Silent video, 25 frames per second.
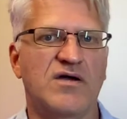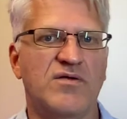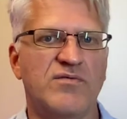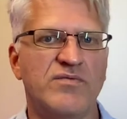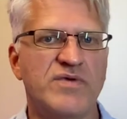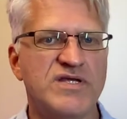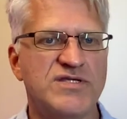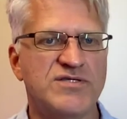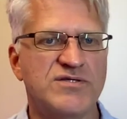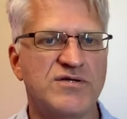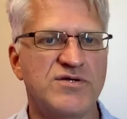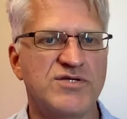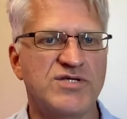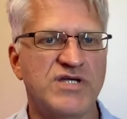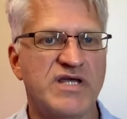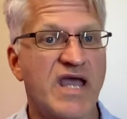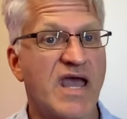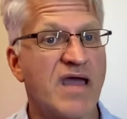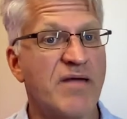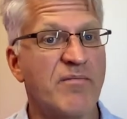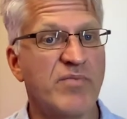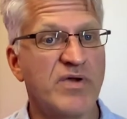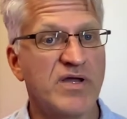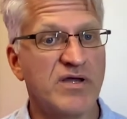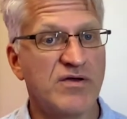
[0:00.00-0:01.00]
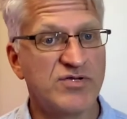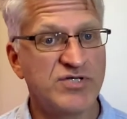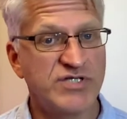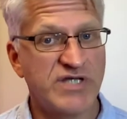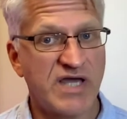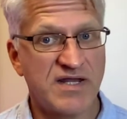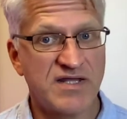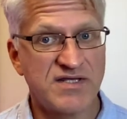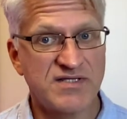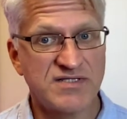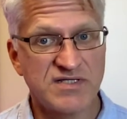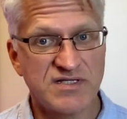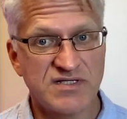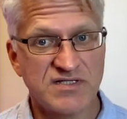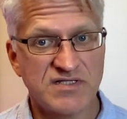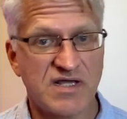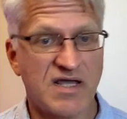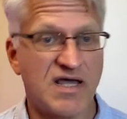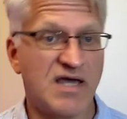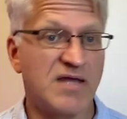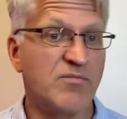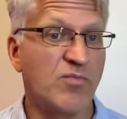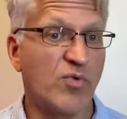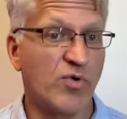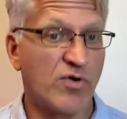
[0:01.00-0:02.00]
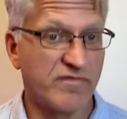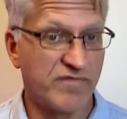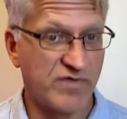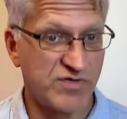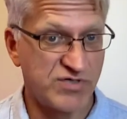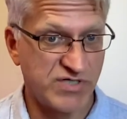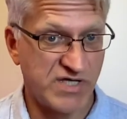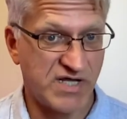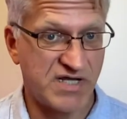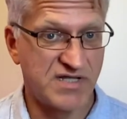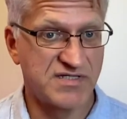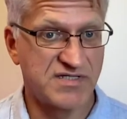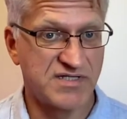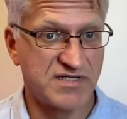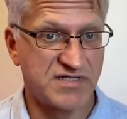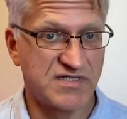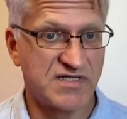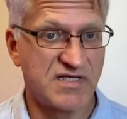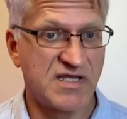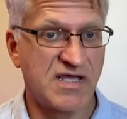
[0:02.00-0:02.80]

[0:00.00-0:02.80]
researching embryogenesis and morphogenesis,